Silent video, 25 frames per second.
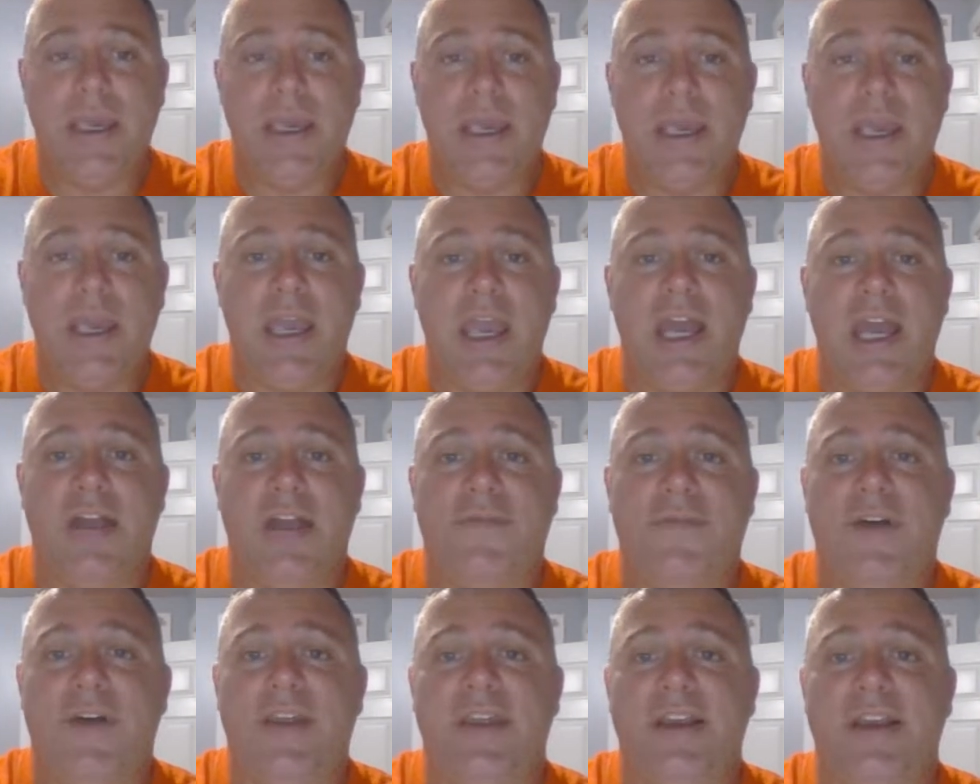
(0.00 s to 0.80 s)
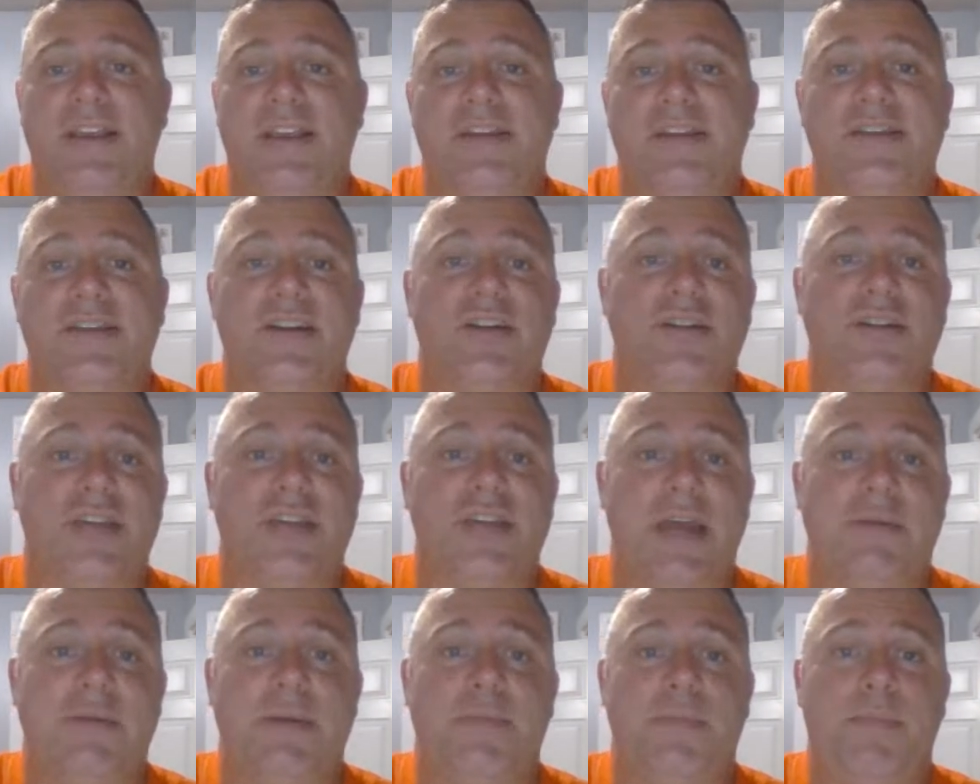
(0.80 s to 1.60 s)
And if I think there's a good
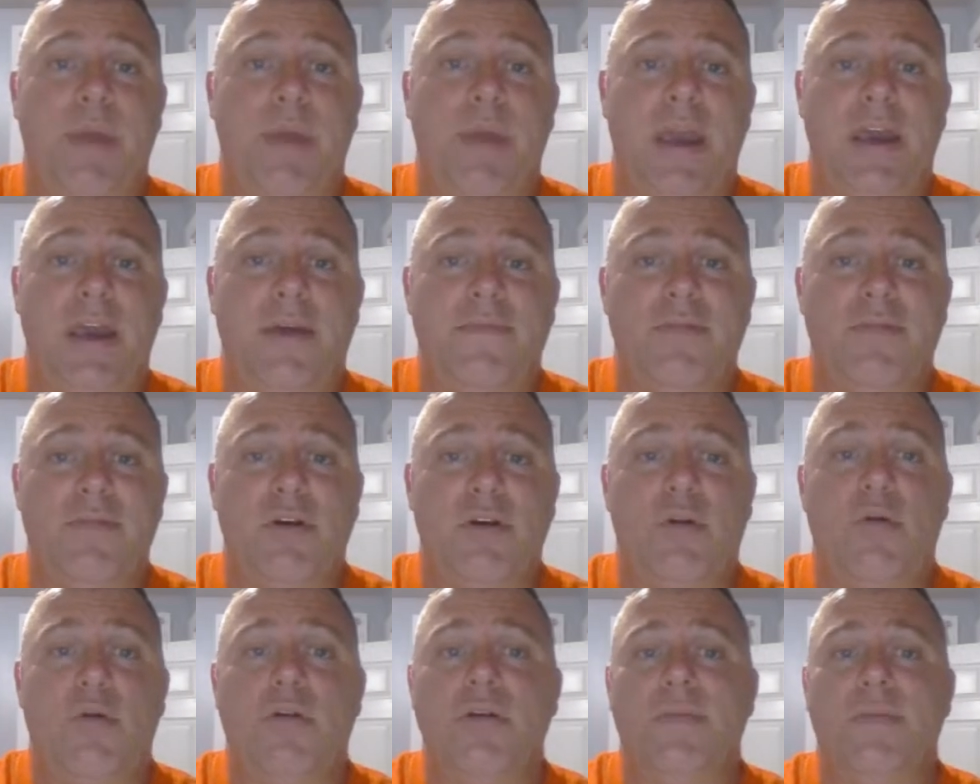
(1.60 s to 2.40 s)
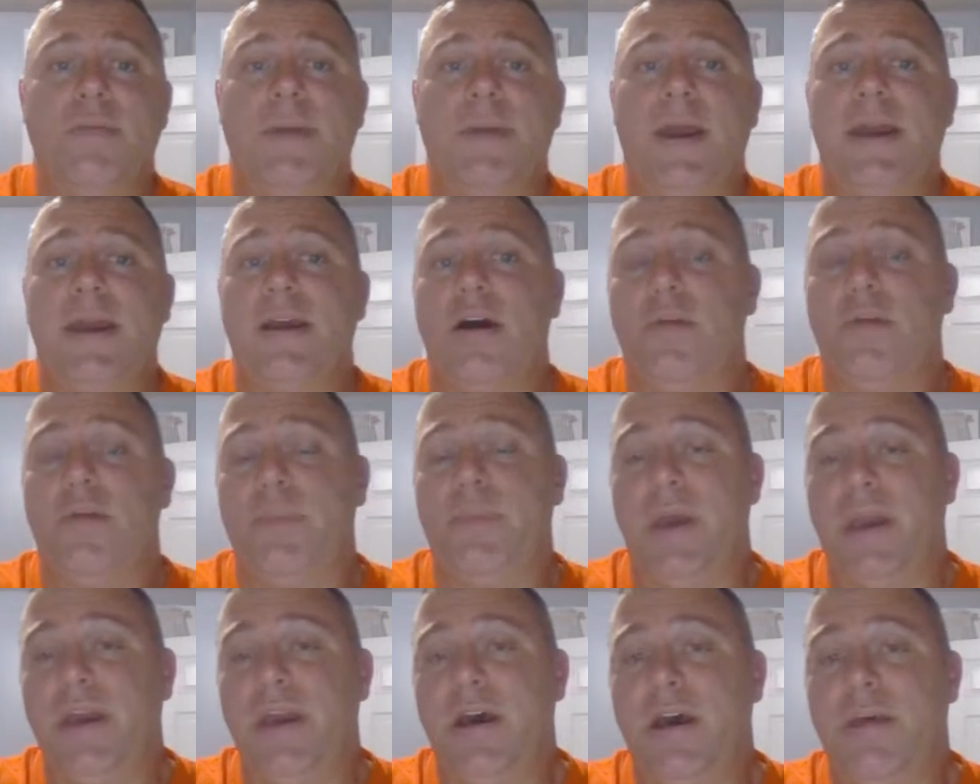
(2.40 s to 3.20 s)
time to pay up for a quarterback, I'll
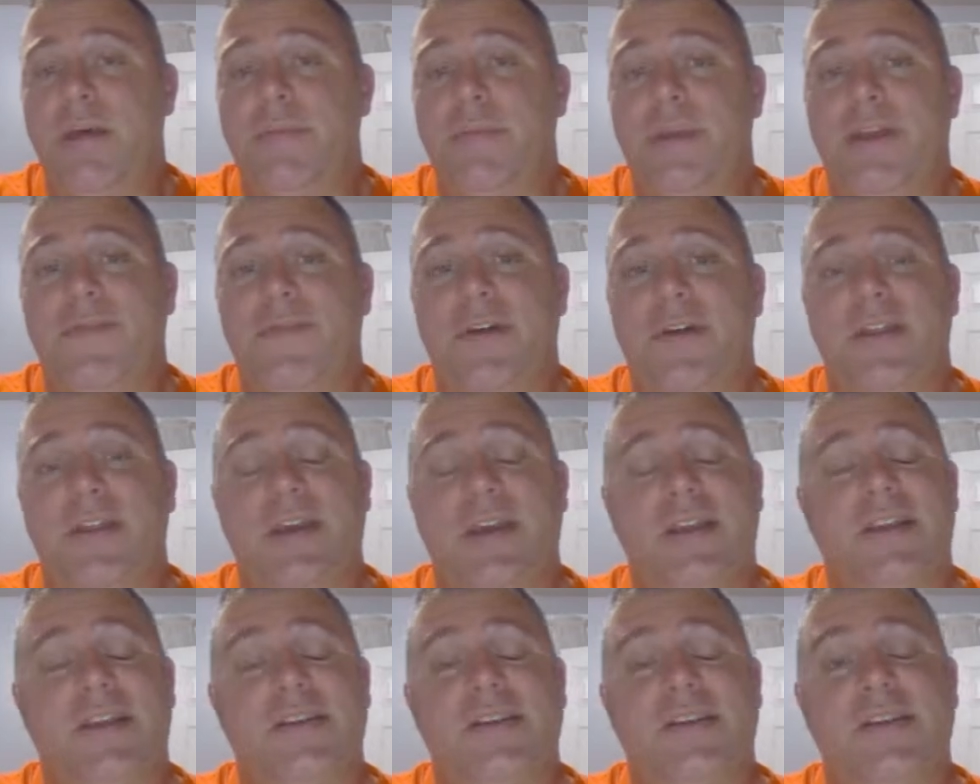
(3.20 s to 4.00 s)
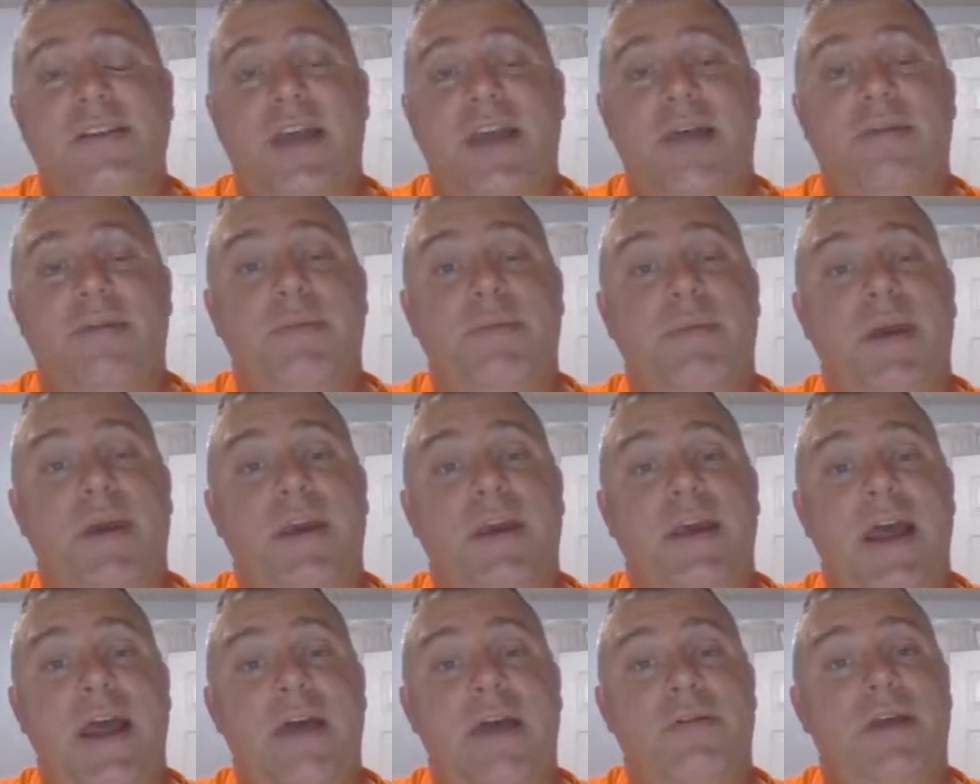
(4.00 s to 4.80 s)
pay up. And if I think there's a time to pay
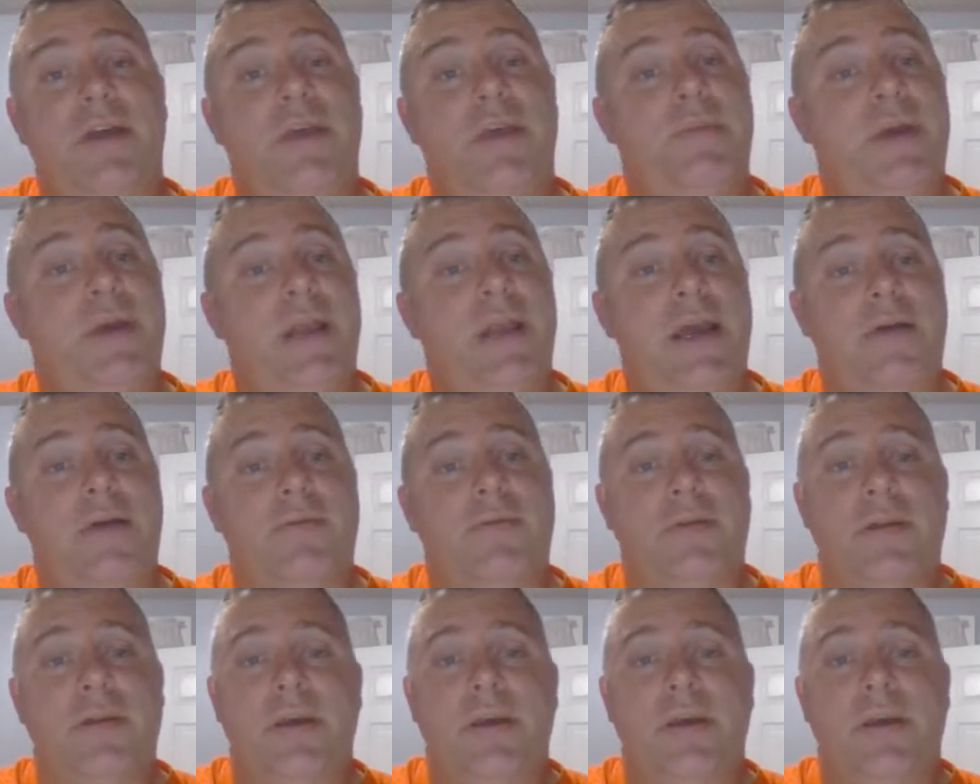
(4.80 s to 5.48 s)
down, I pay down.